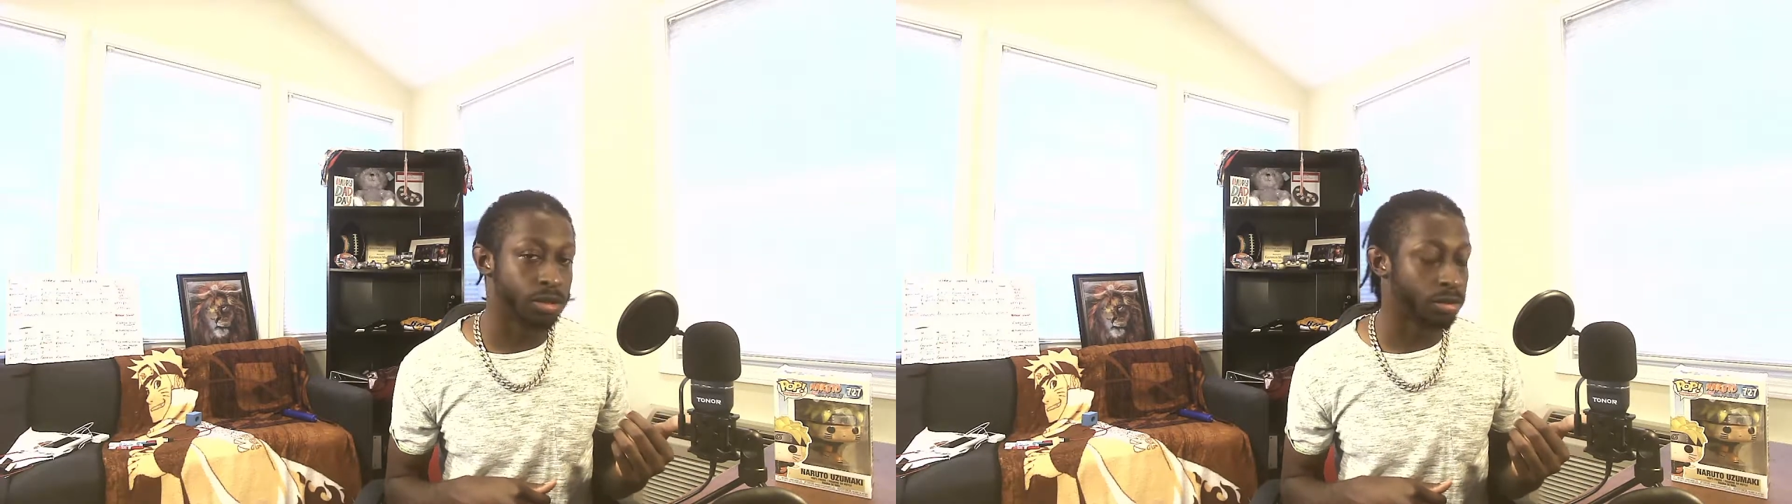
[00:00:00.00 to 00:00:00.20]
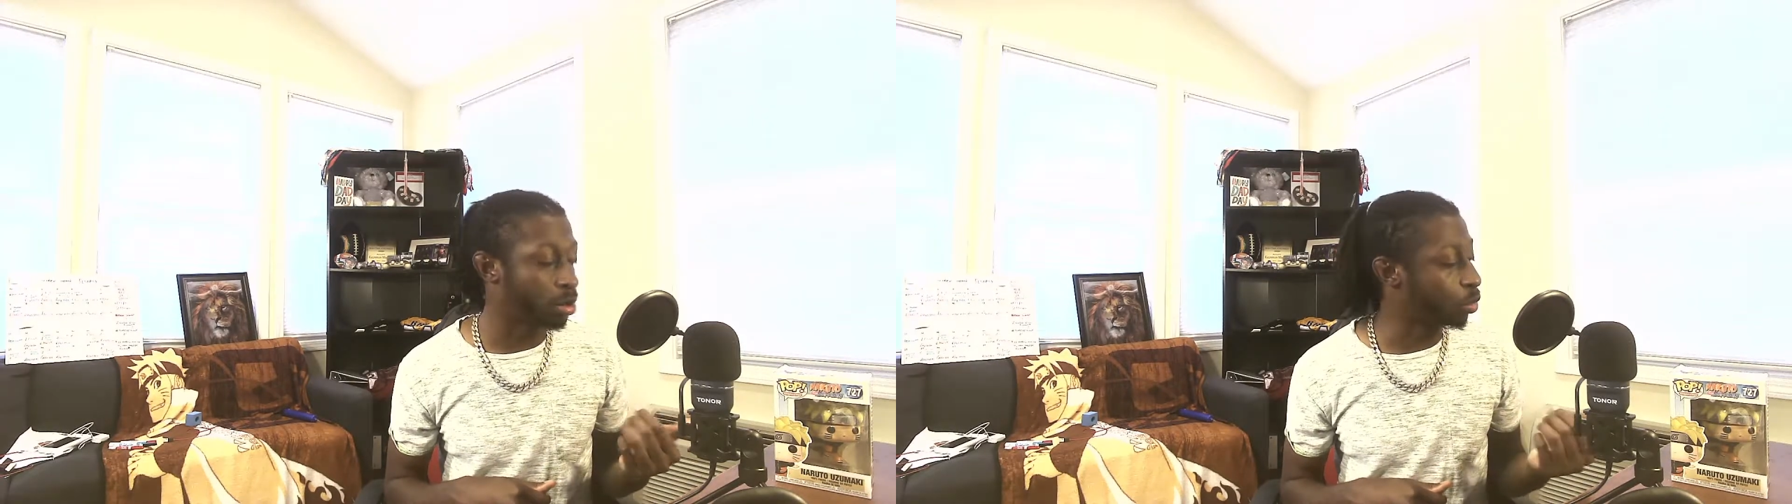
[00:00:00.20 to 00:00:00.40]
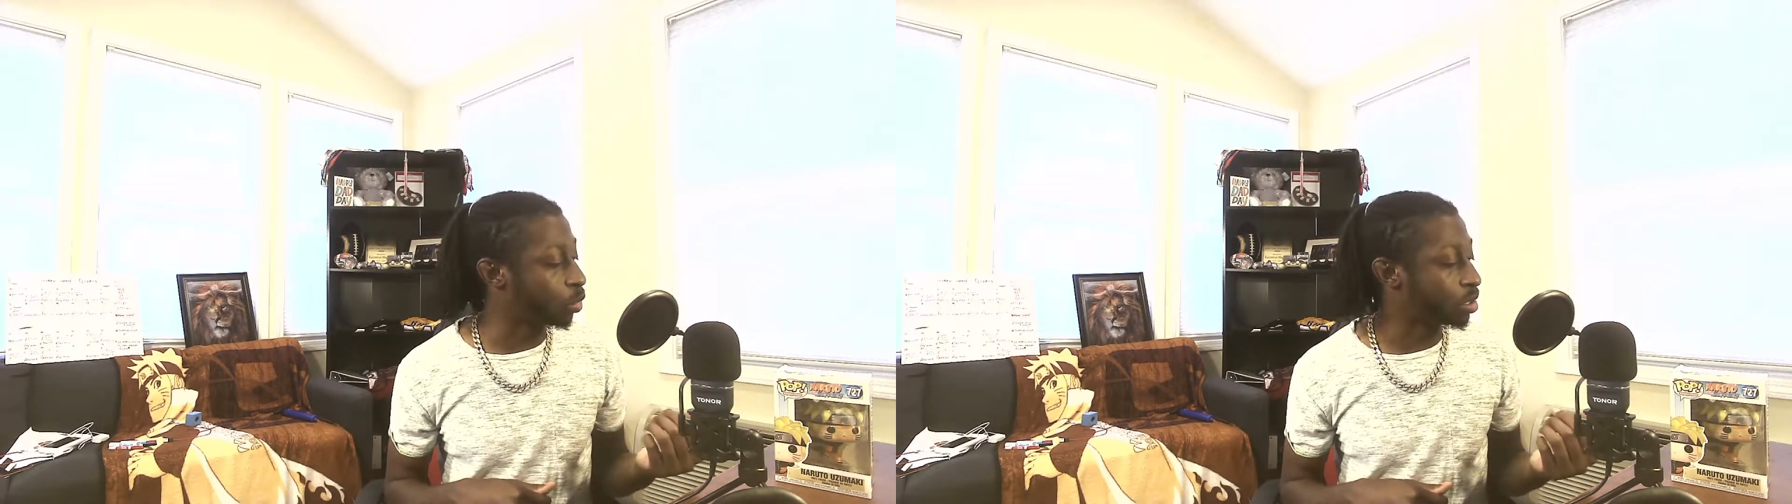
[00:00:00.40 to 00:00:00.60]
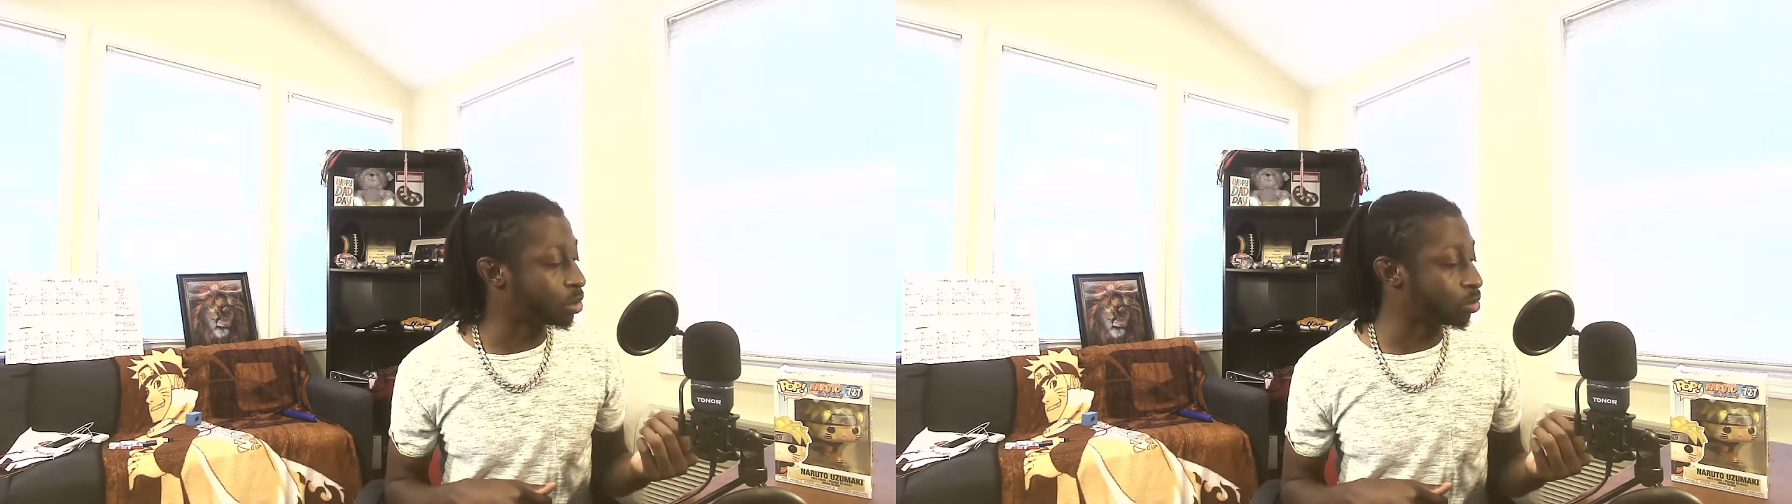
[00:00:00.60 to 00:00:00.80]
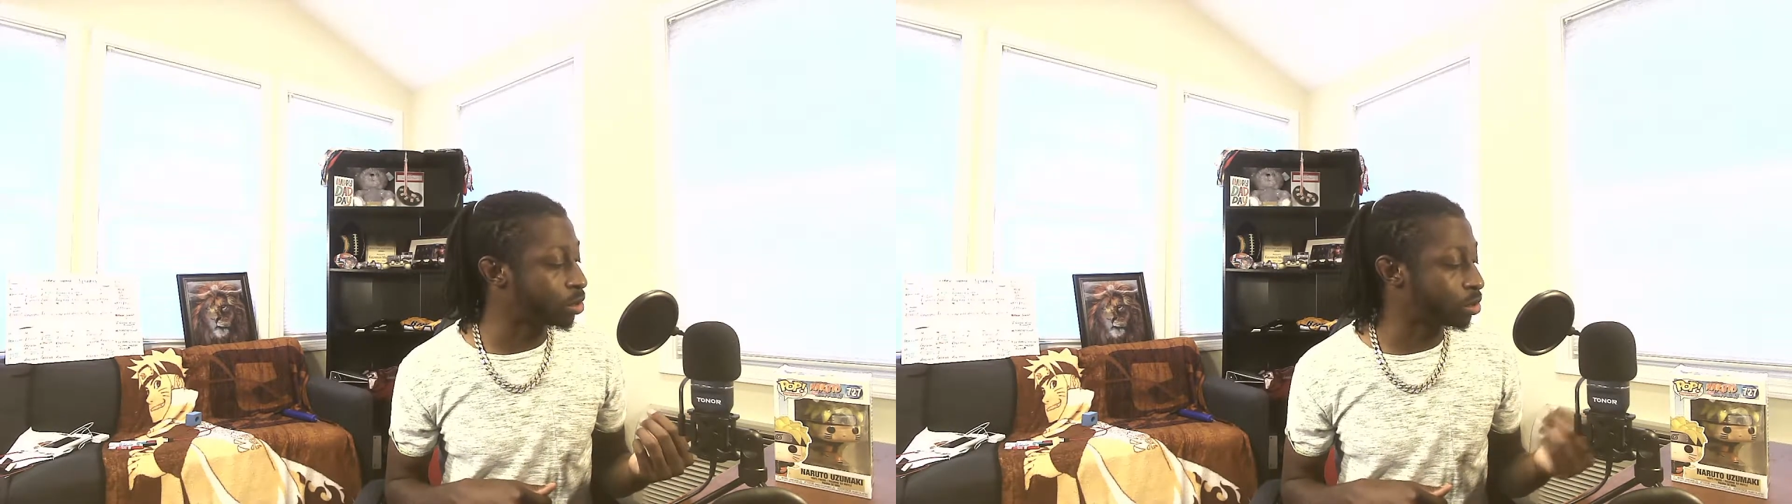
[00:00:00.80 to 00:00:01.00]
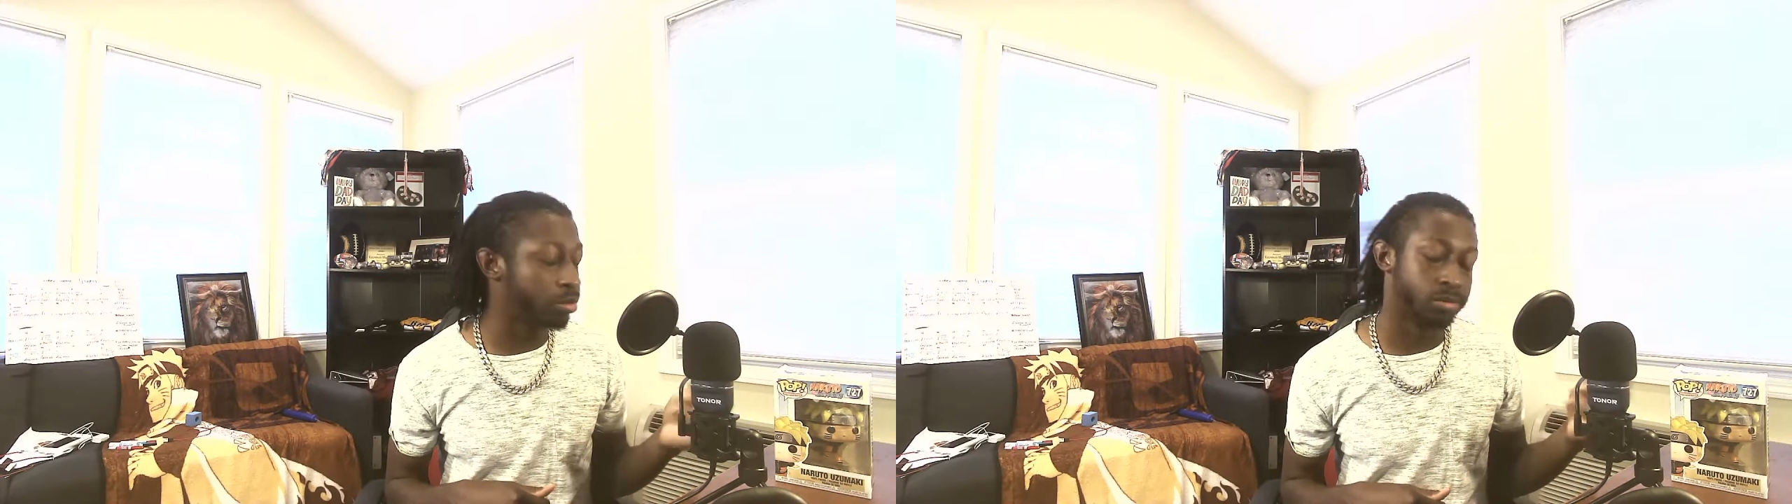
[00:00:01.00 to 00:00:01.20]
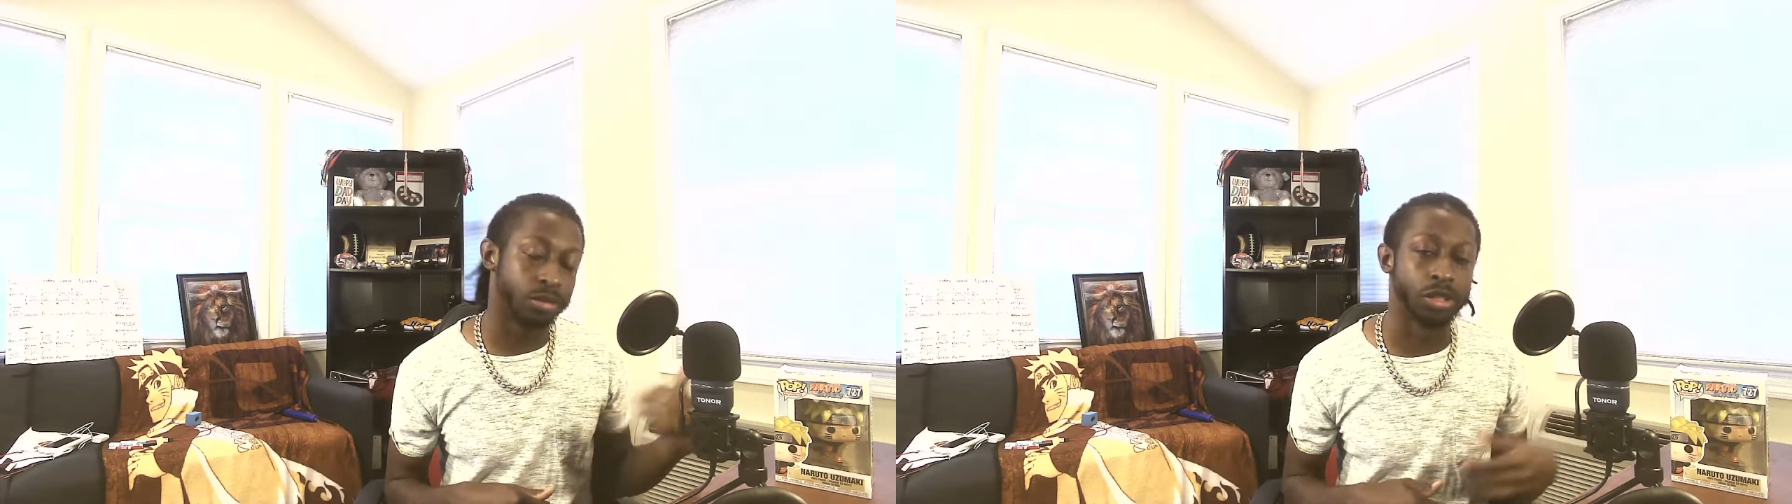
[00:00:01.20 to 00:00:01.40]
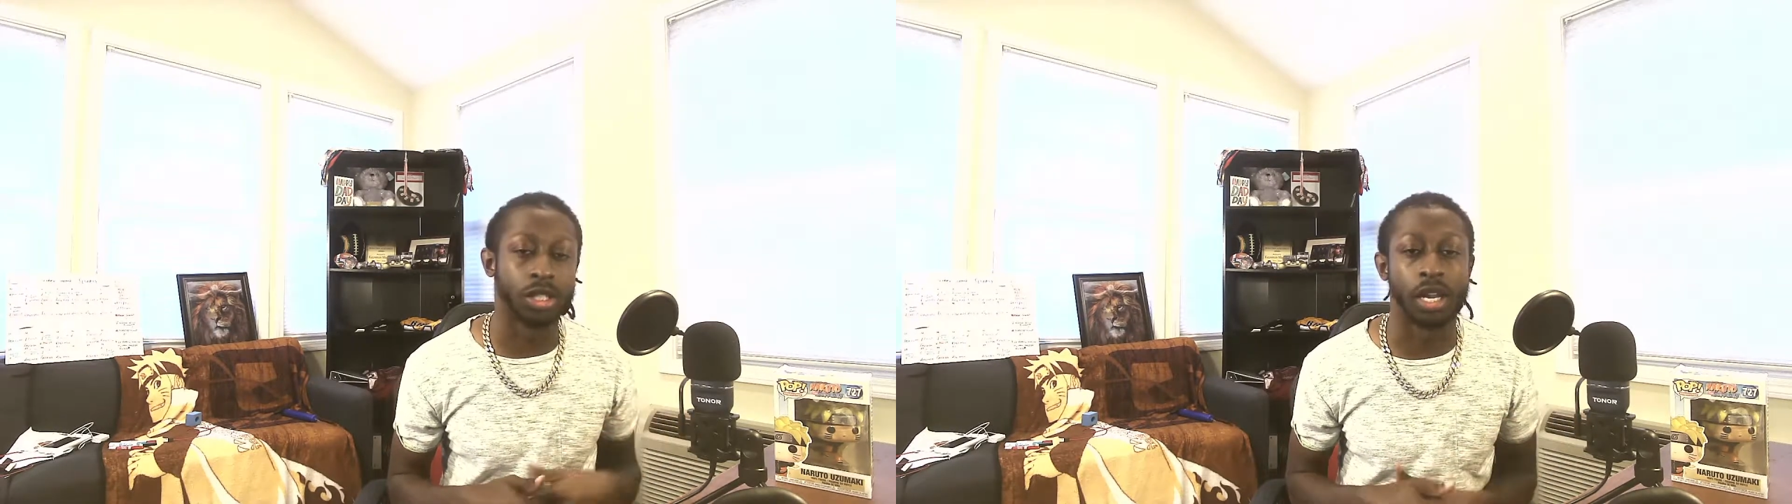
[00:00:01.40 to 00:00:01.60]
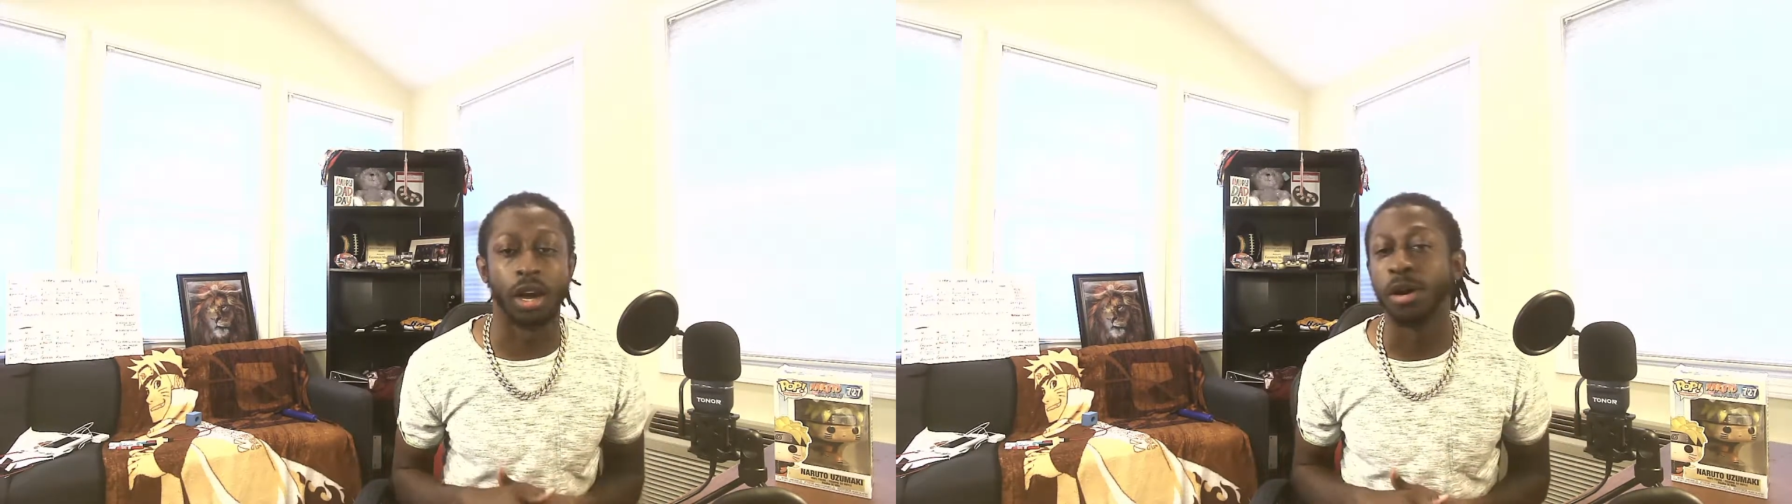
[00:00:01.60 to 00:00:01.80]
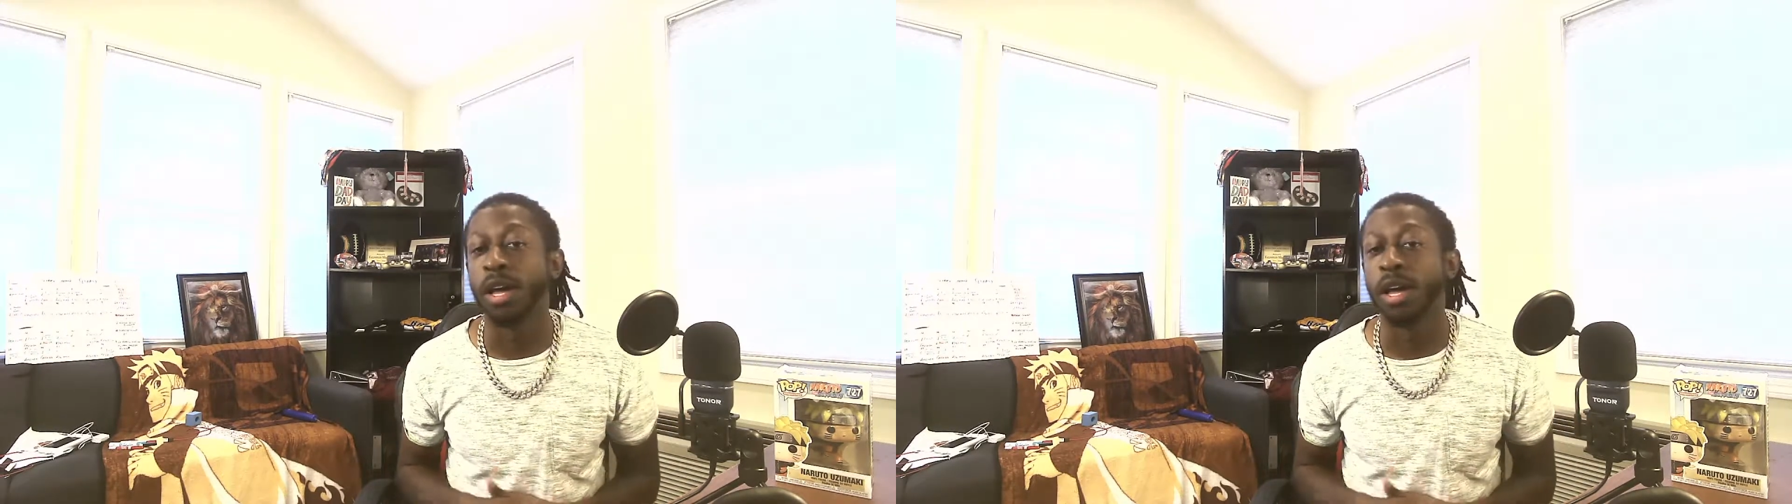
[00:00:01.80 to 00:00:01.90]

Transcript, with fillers: You do to watch this one too? You can chill out.